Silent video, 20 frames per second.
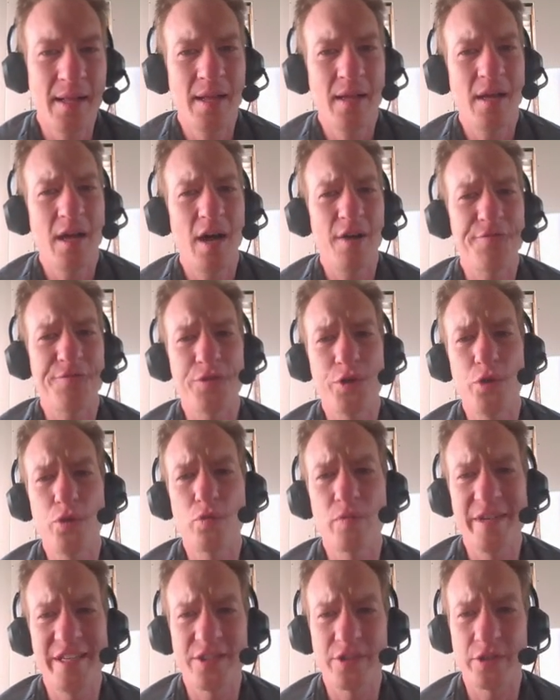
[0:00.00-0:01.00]
A few
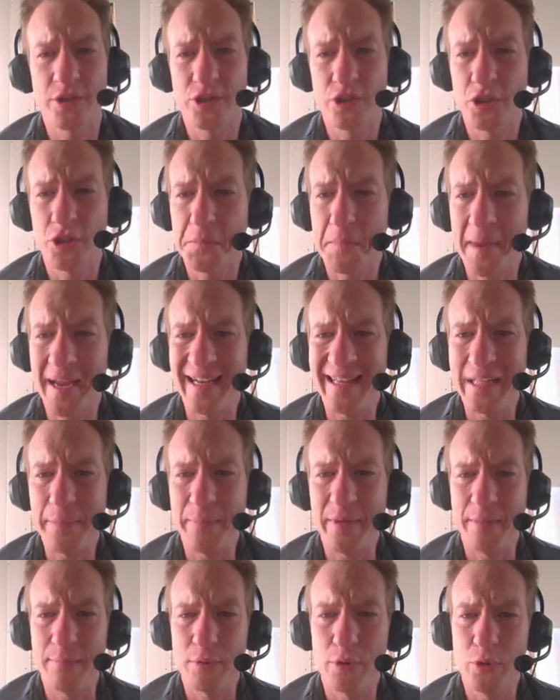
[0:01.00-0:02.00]
researchers, mainly
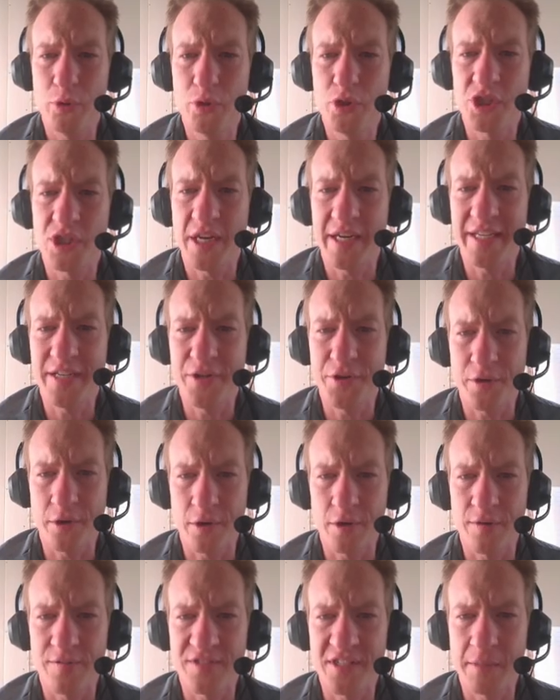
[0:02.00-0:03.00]
people who study
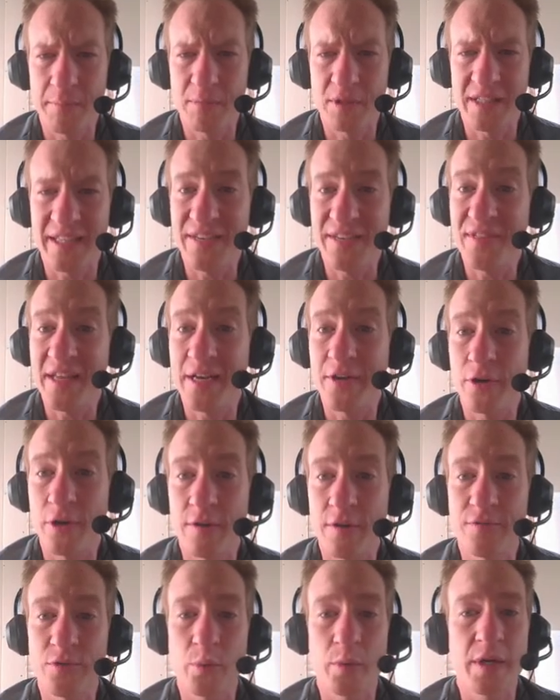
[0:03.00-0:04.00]
nerves and believe that
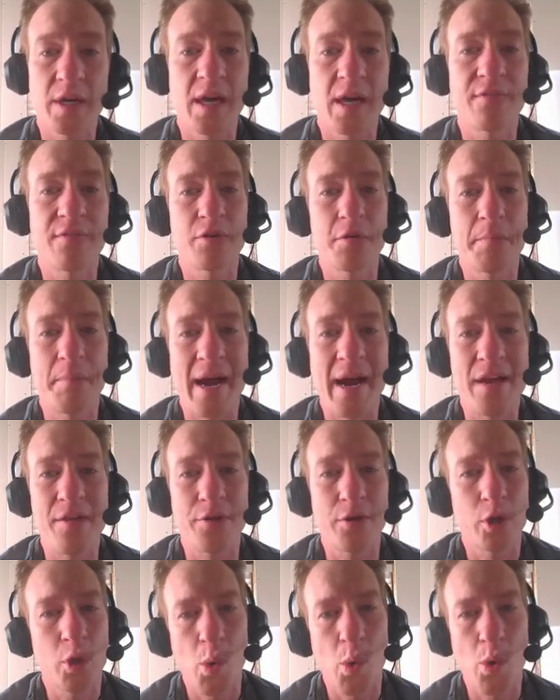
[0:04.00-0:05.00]
nerves were governed by
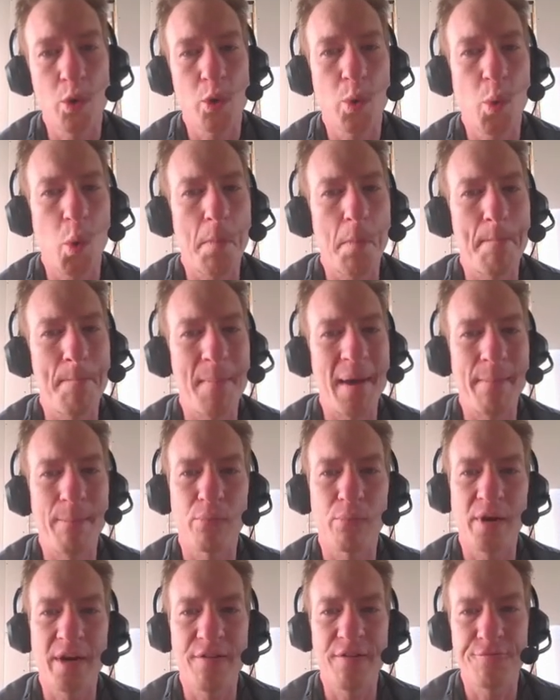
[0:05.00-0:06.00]
their quote-unquote
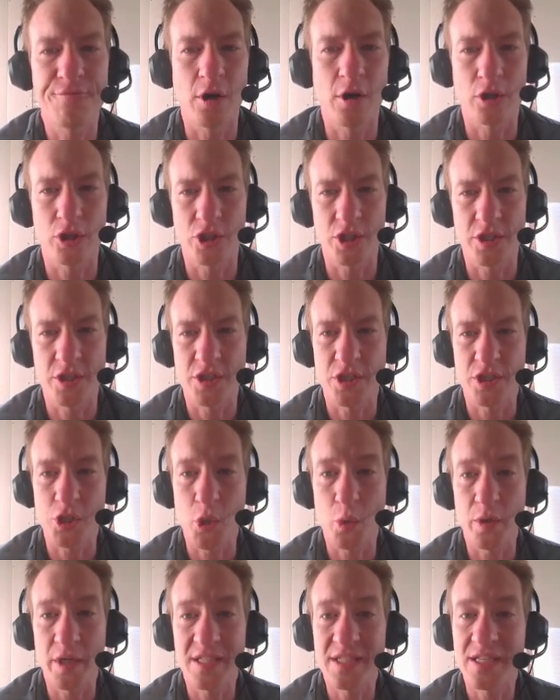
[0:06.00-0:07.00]
membrane functions,
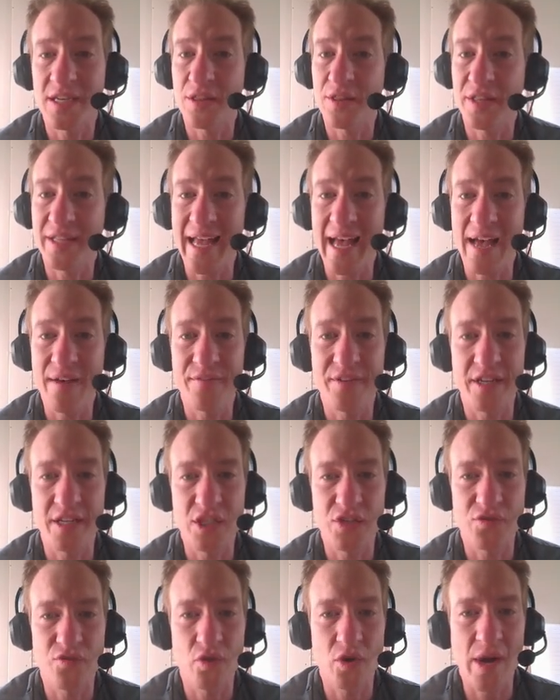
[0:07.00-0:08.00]
noticed the
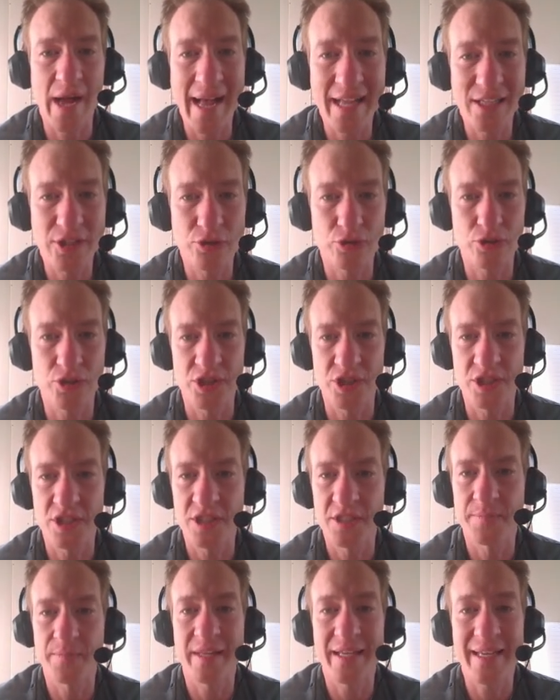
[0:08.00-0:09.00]
evidence for
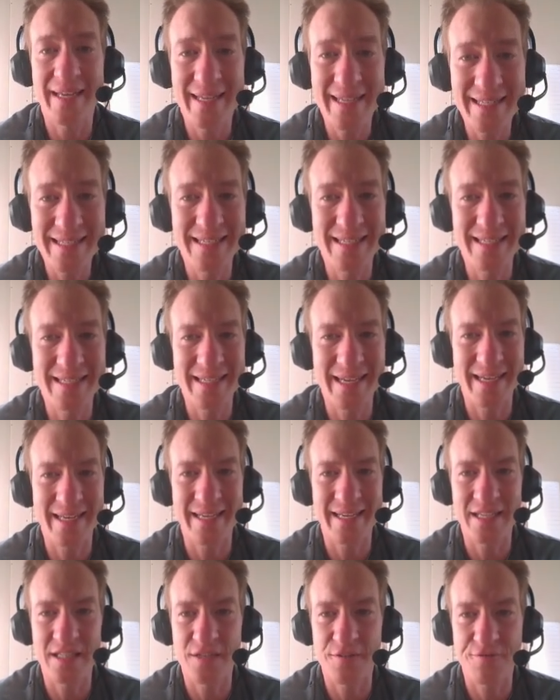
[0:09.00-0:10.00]
estrogen's
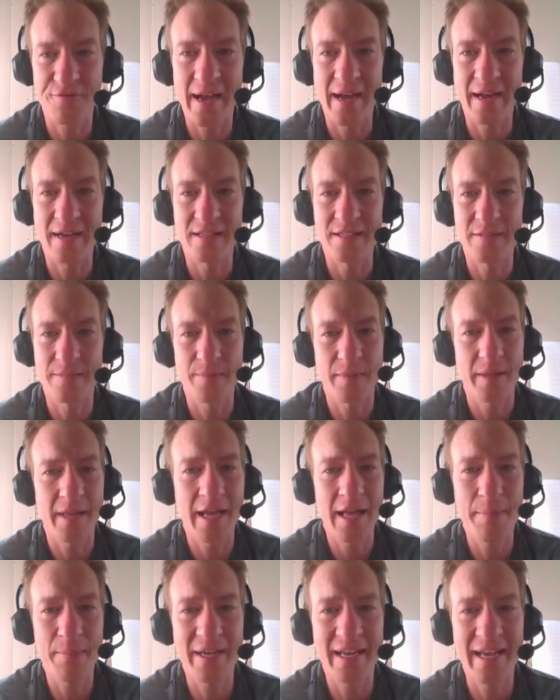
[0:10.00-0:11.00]
instantaneous effects
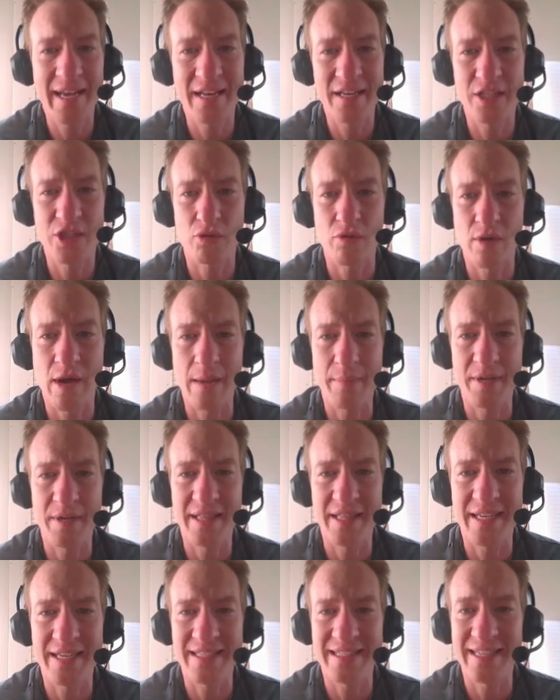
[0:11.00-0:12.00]
and began describing
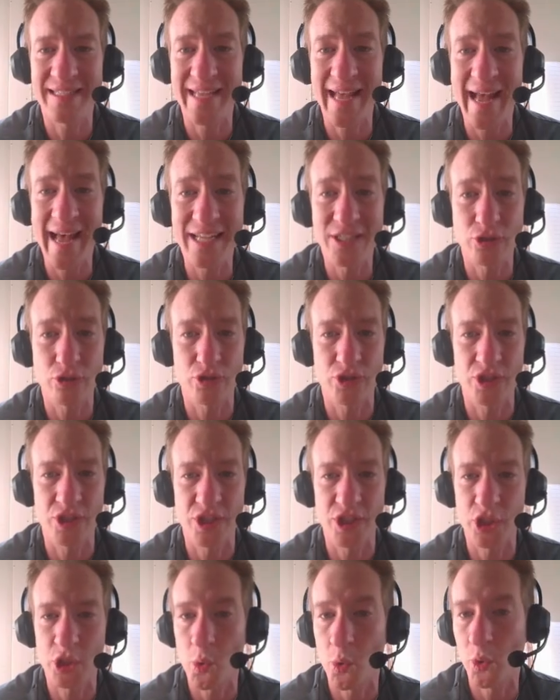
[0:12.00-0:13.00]
these as
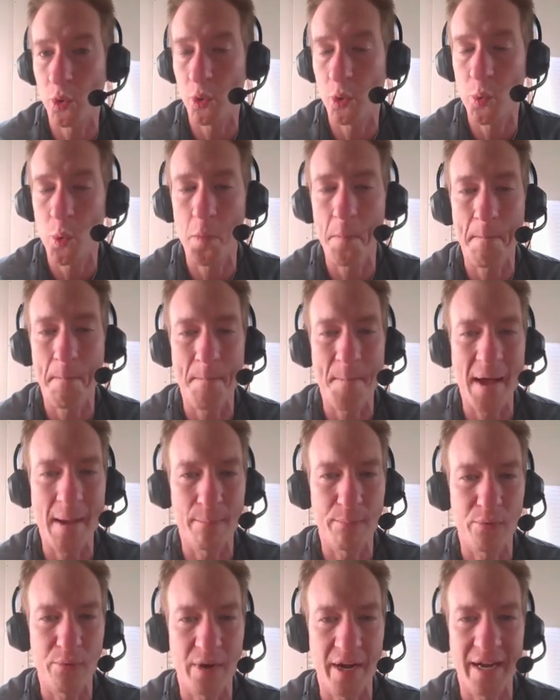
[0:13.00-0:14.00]
estrogen's quote-unquote
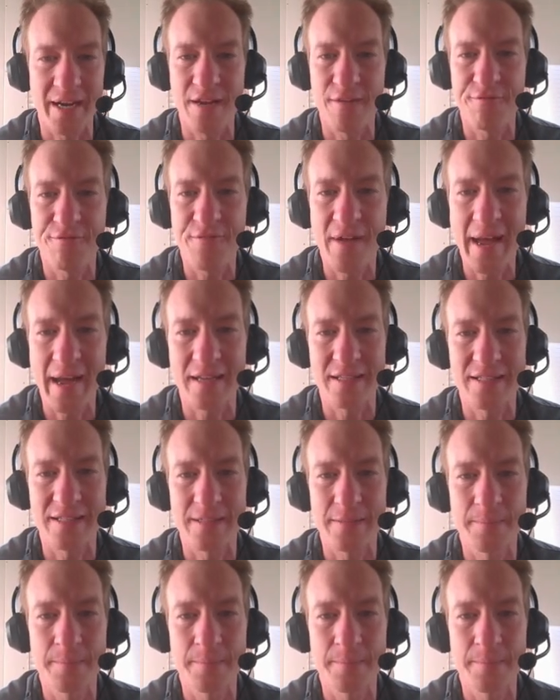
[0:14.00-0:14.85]
membrane effects.